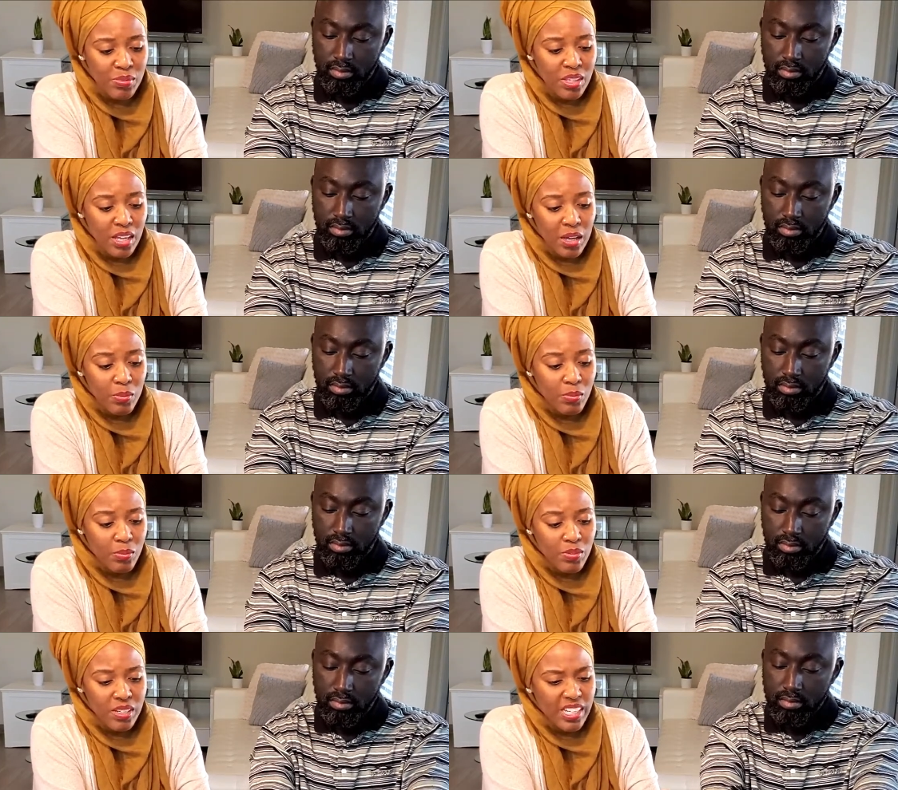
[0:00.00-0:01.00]
Speaker 1: Um,
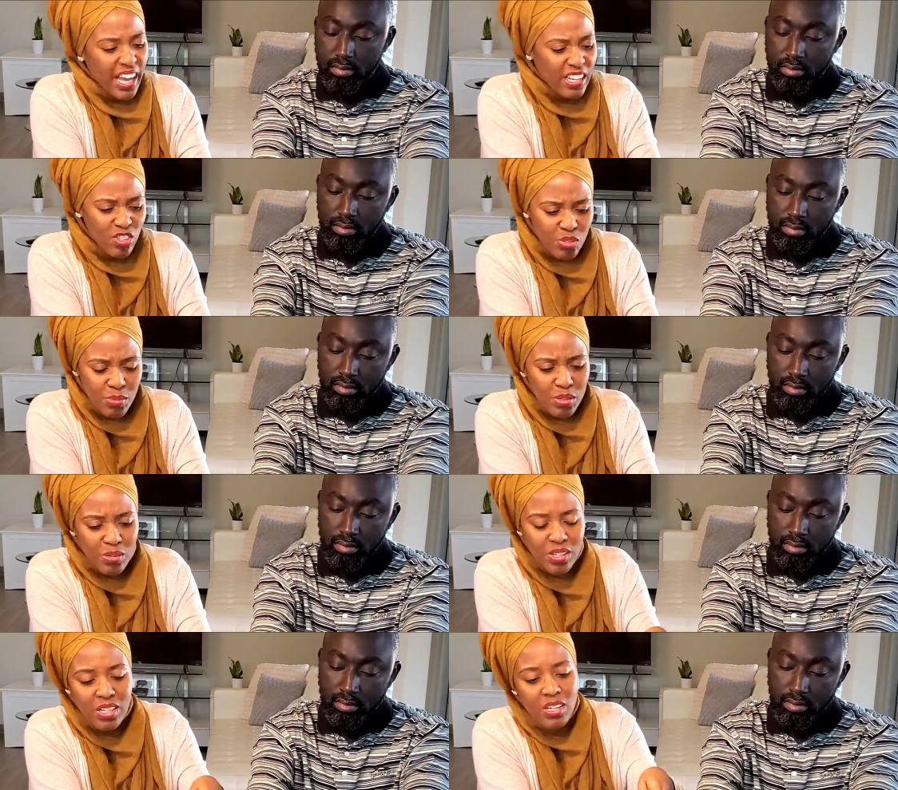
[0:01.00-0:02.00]
we've done cashew
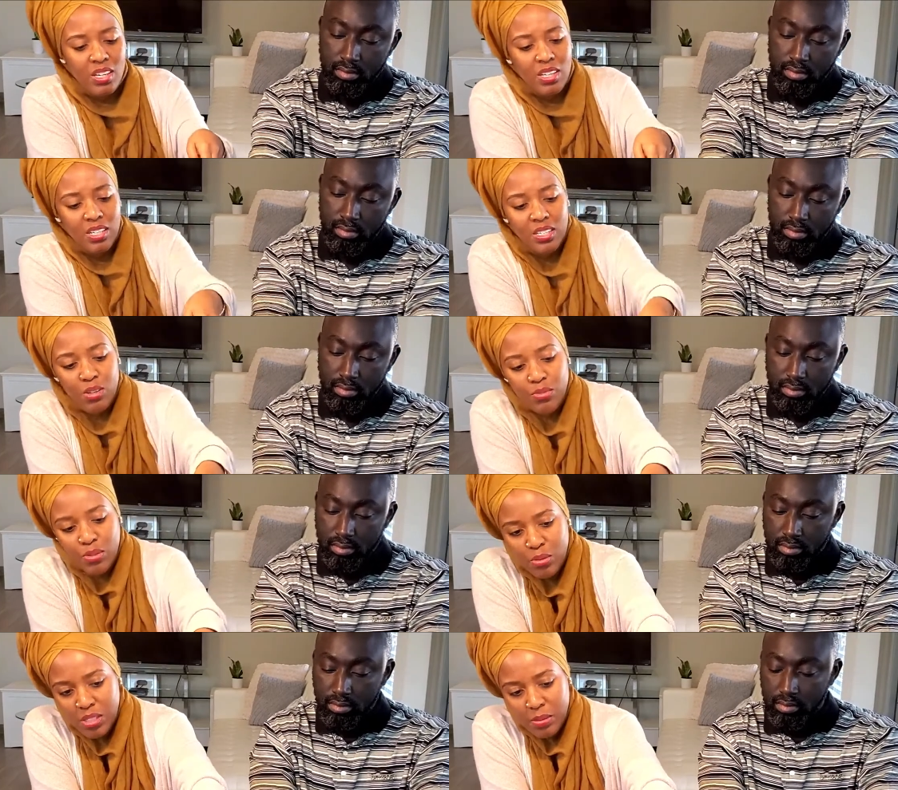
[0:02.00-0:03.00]
milk. So
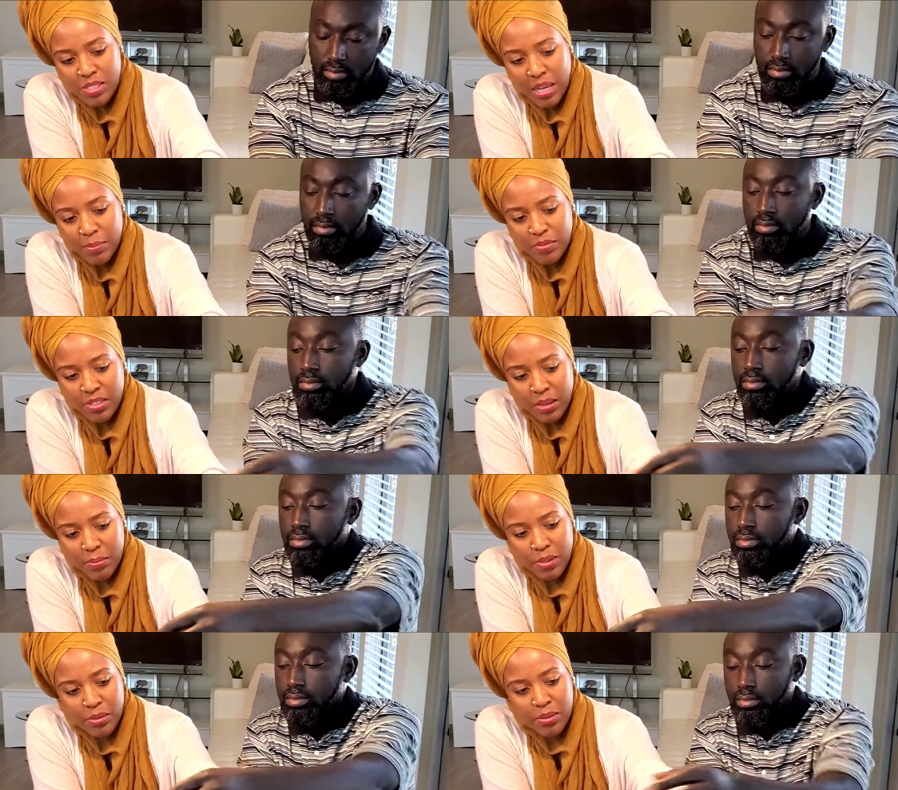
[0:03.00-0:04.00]
fruit, some type of nut
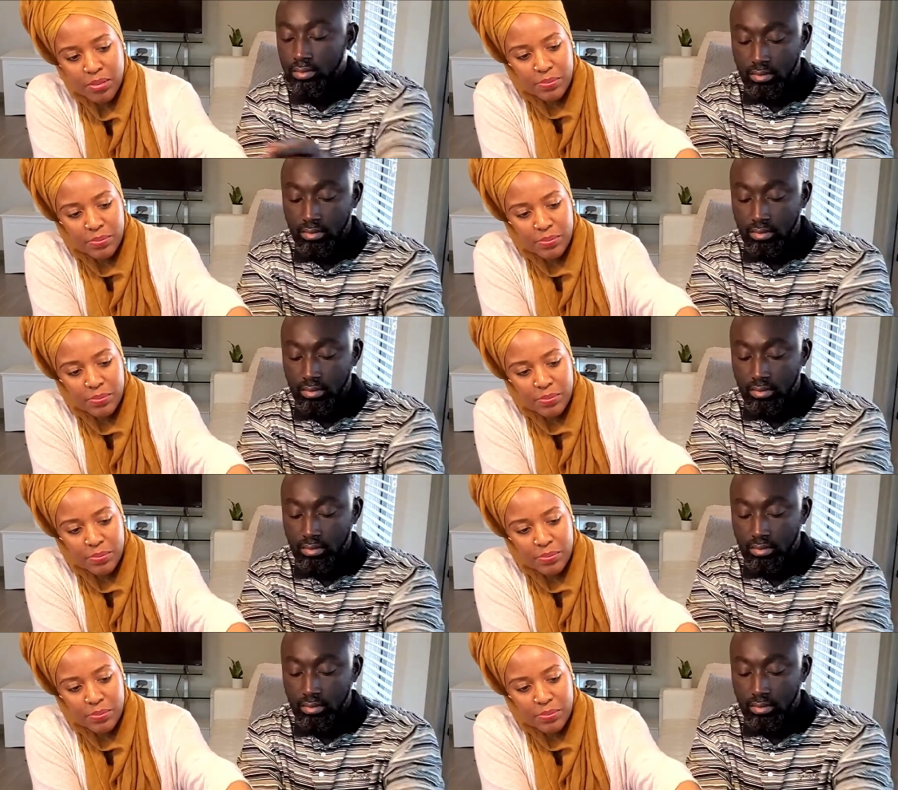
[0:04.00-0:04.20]
milk.